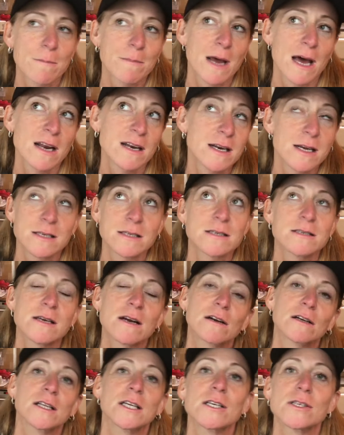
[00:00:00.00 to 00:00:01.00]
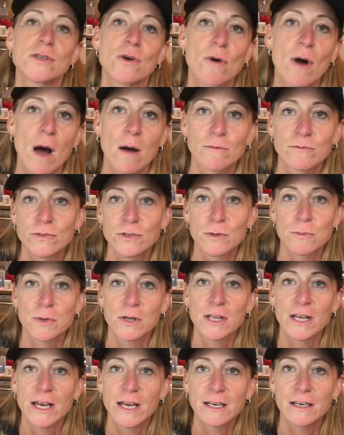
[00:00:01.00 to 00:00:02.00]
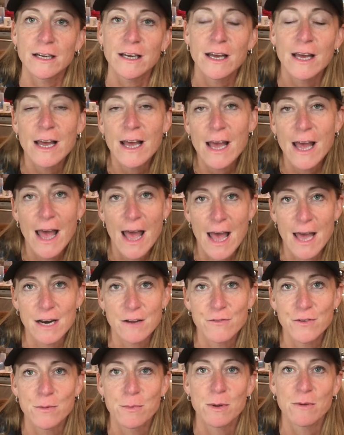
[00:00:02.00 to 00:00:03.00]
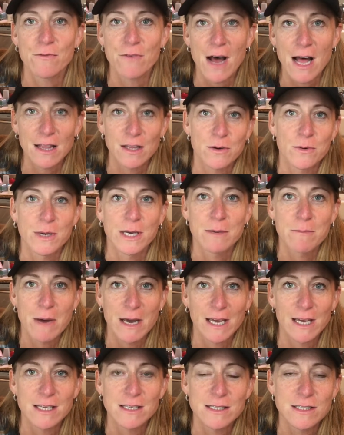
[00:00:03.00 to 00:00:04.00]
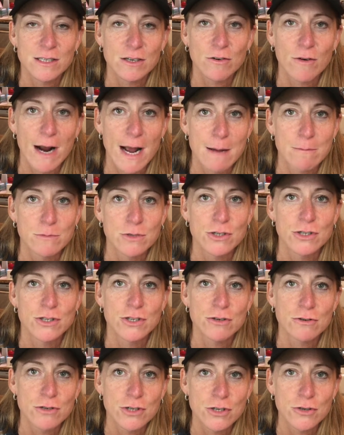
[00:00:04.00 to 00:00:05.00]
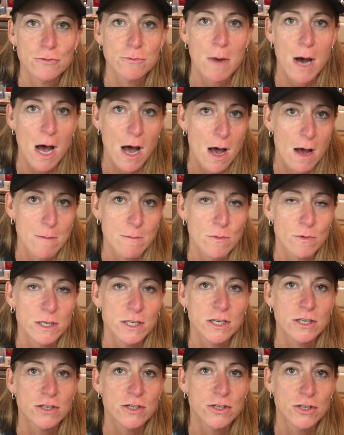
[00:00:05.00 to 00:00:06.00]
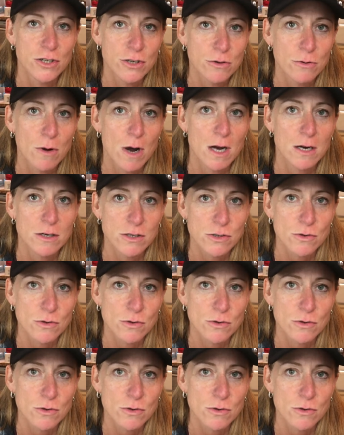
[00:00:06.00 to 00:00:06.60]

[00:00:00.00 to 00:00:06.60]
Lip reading: I'm not necessarily so comfortable in. And if you've been following my Instagram, Juju Mom, which is Jew_Jew_mom,